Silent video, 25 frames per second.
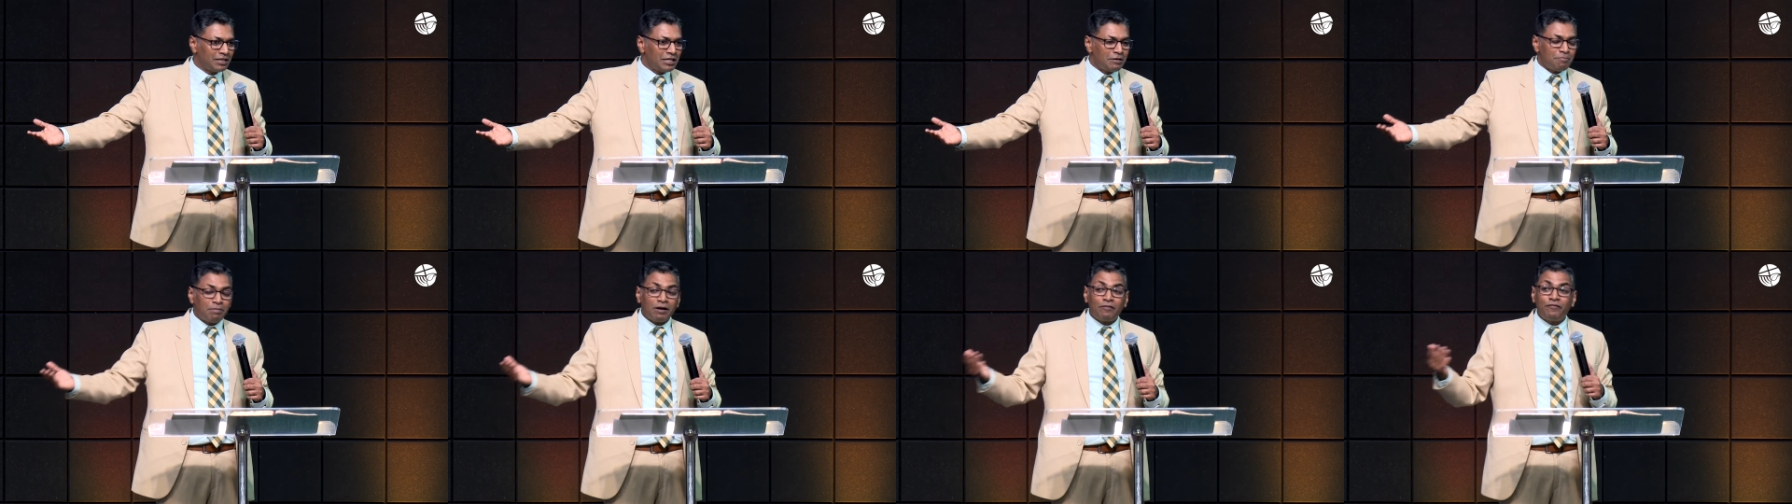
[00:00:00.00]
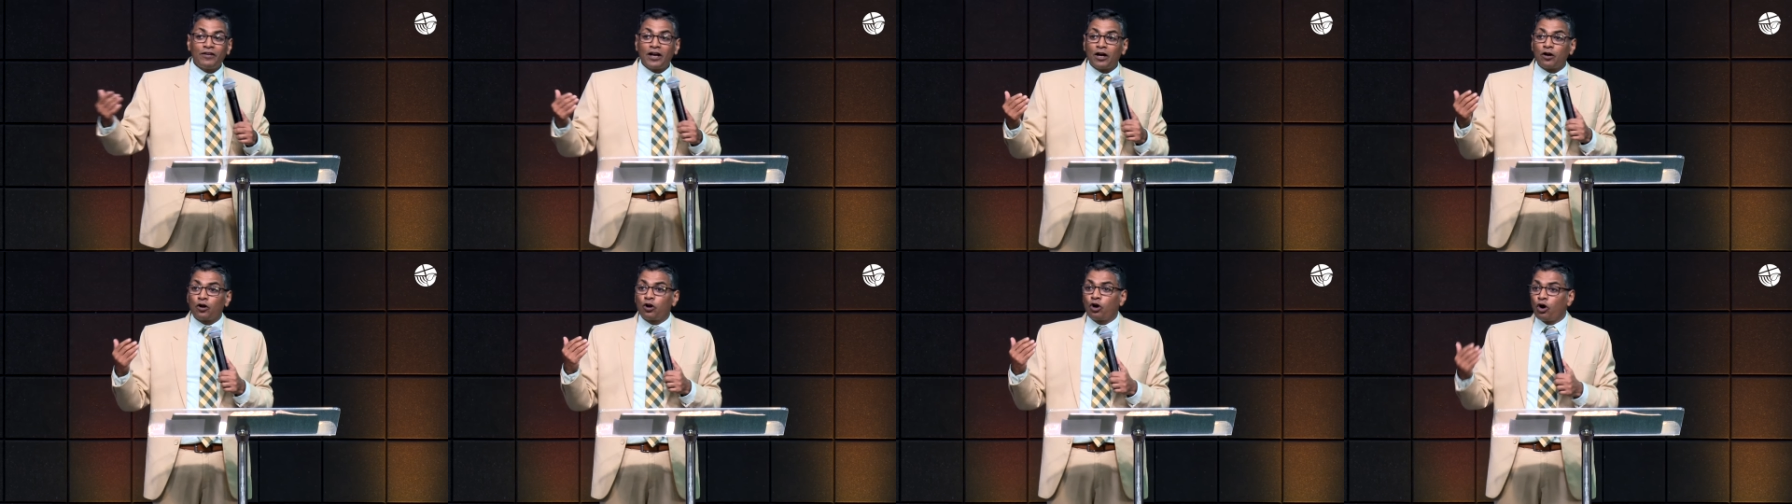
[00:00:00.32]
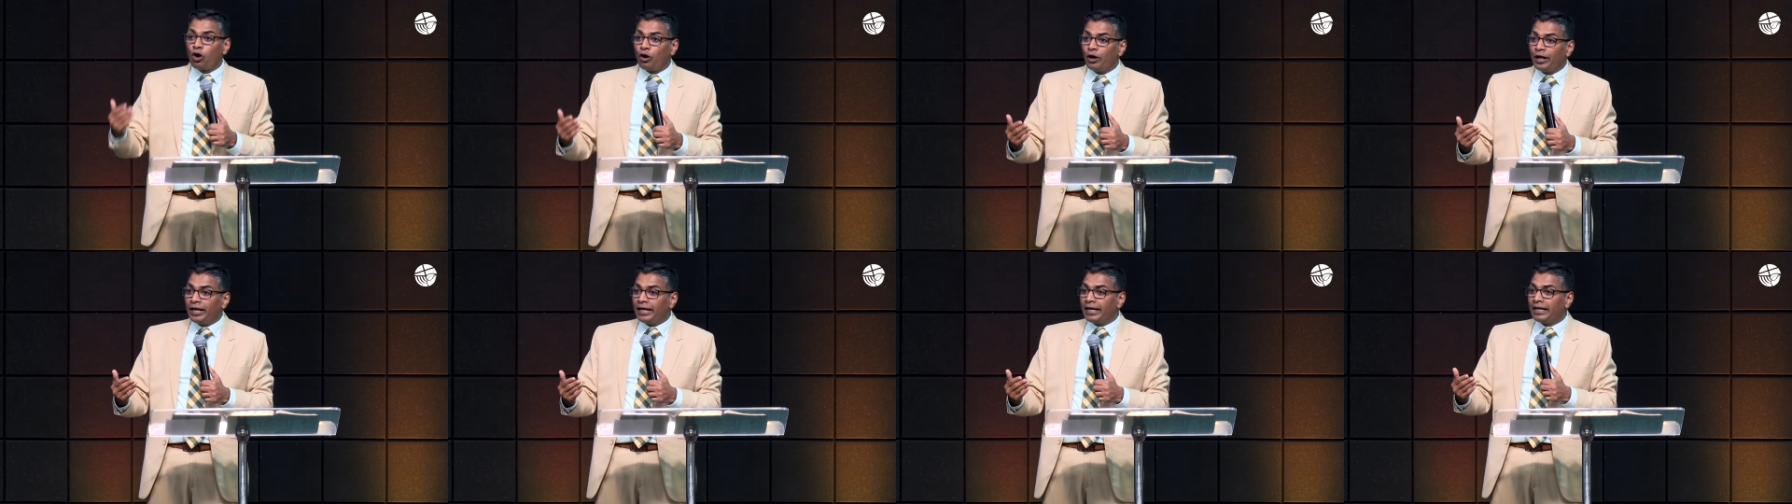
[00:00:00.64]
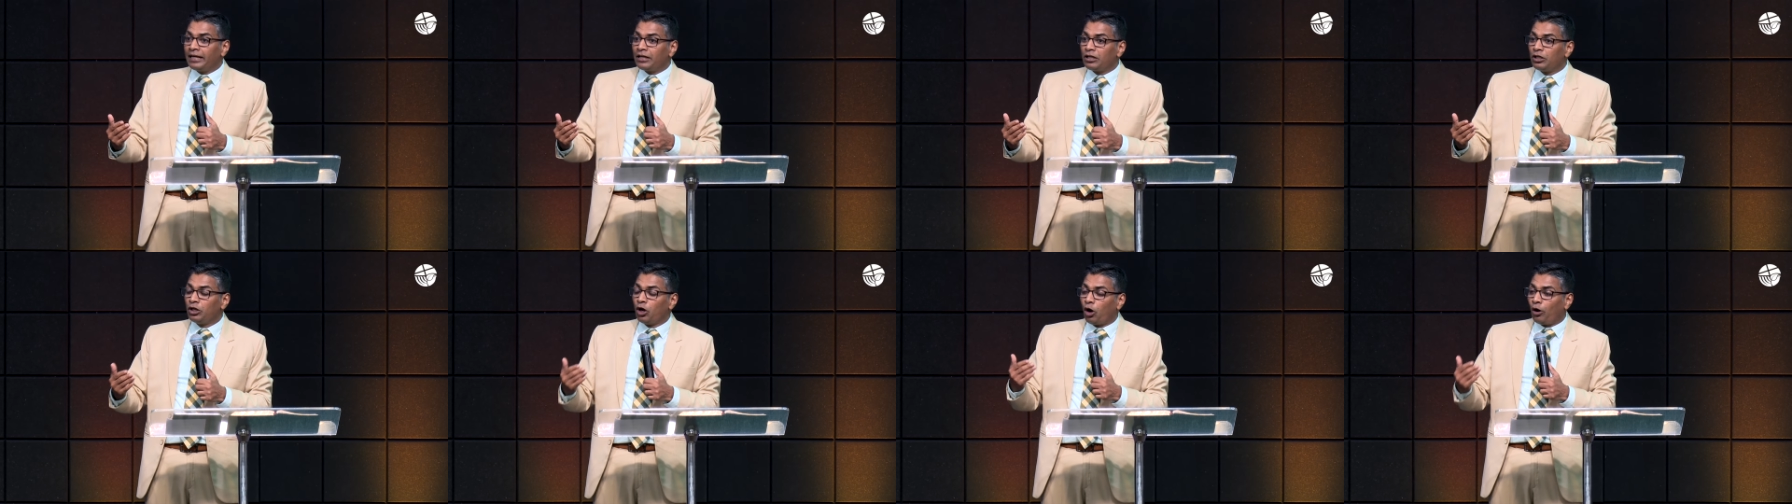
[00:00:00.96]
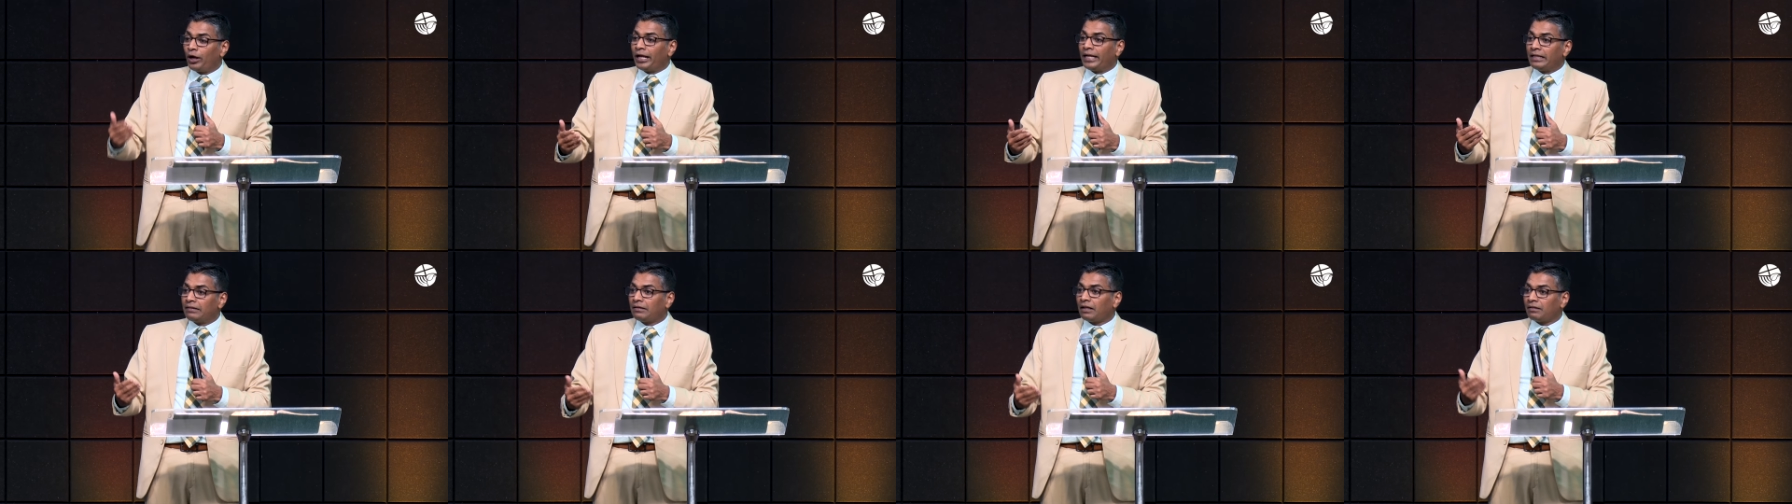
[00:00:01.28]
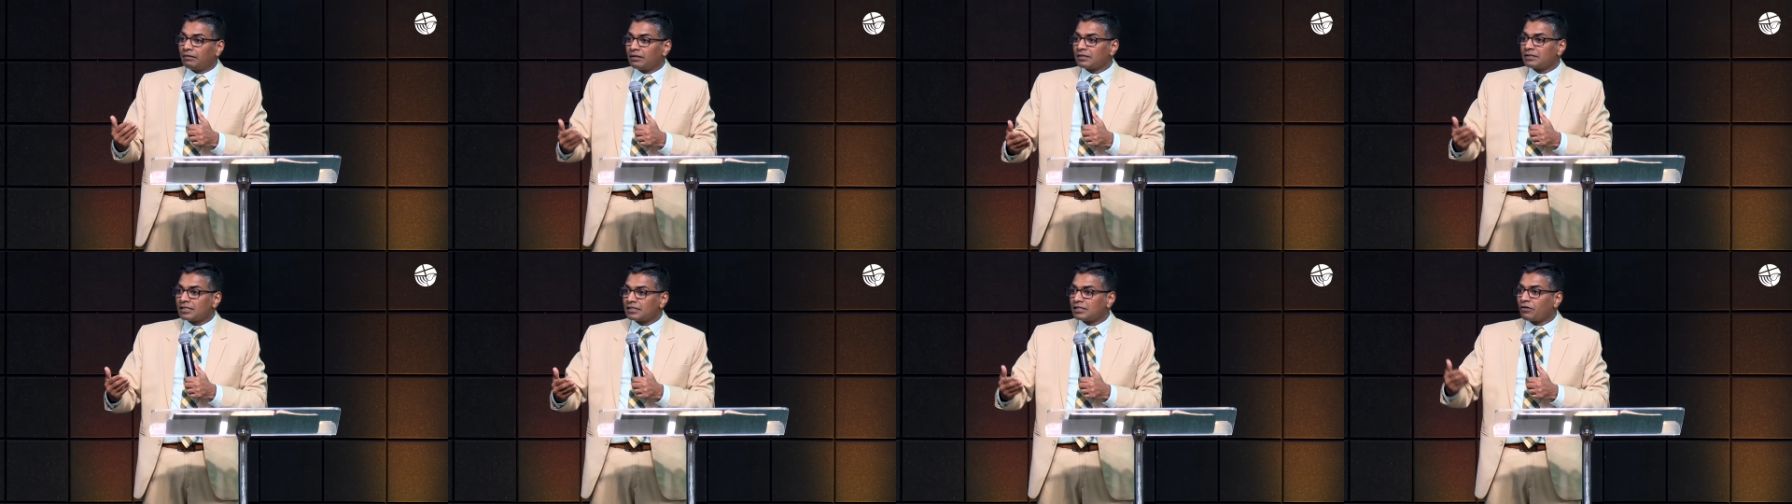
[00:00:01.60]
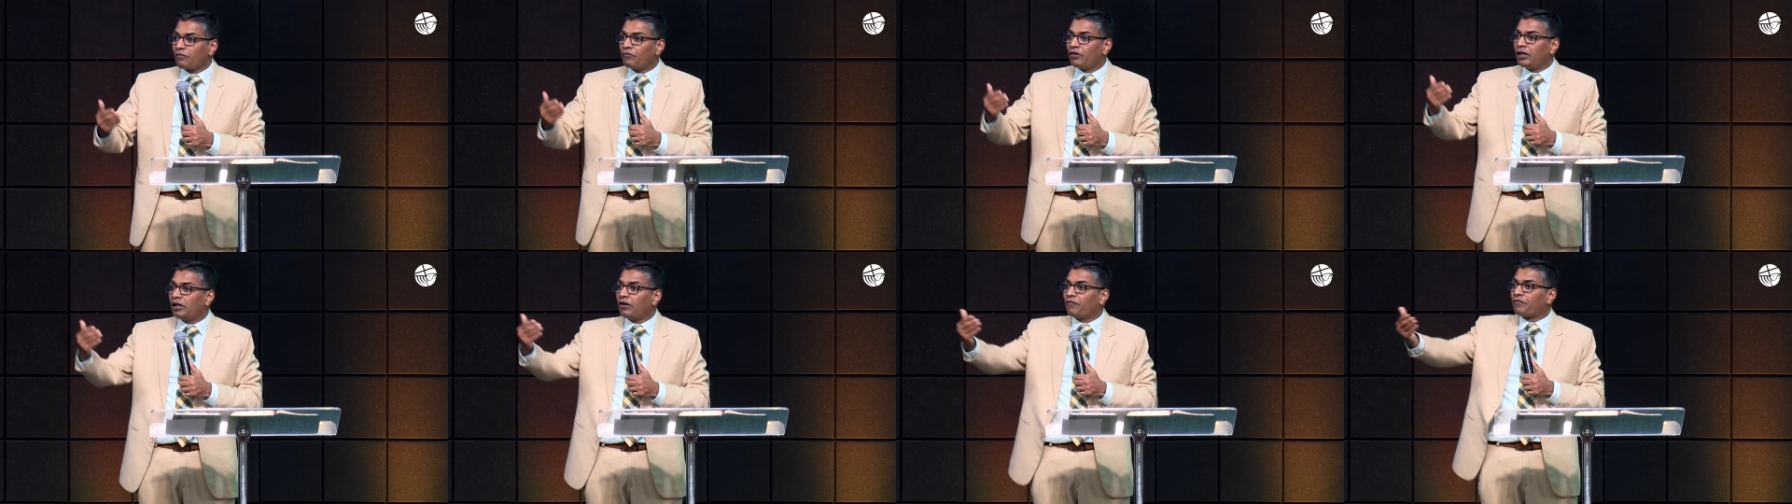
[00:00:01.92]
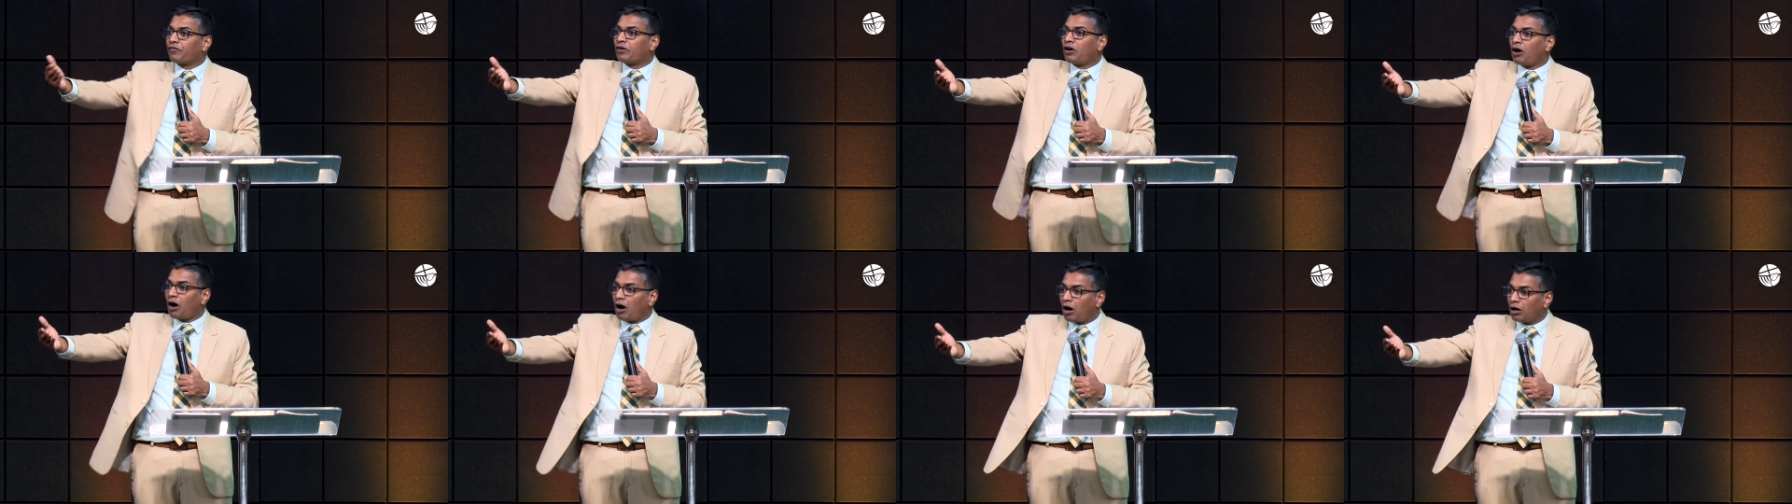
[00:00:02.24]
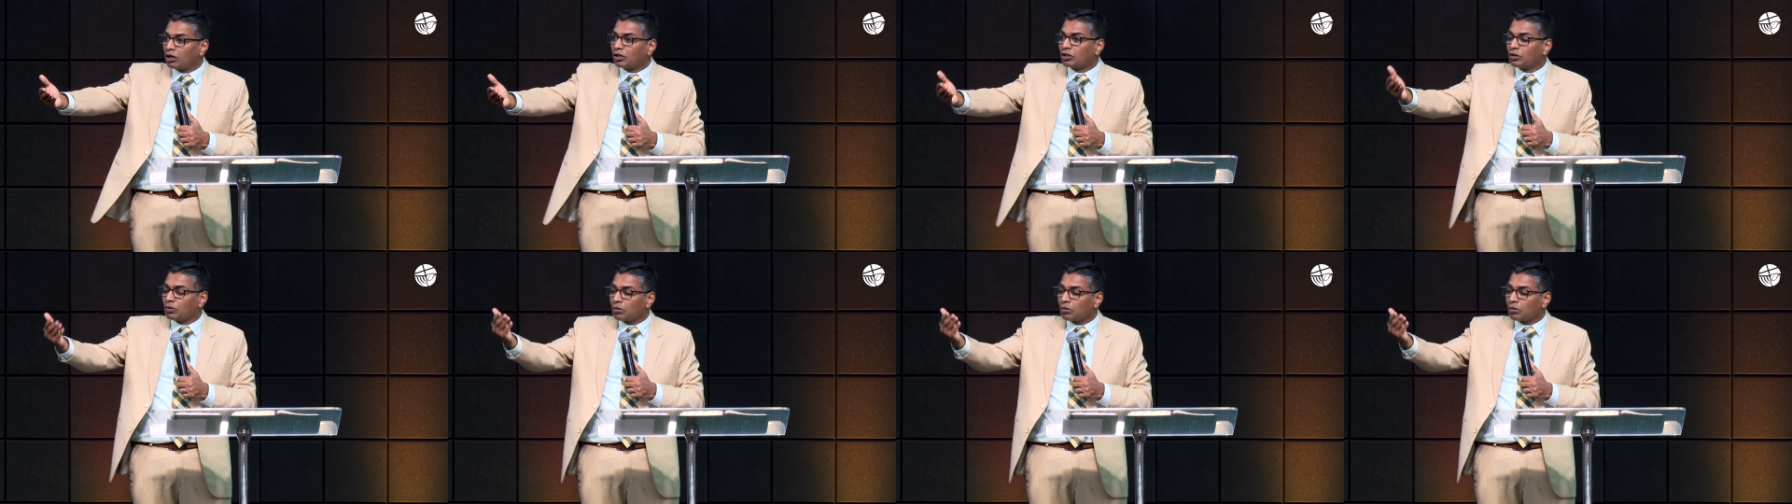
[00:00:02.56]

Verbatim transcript: But we are going knowing that this is the will of God to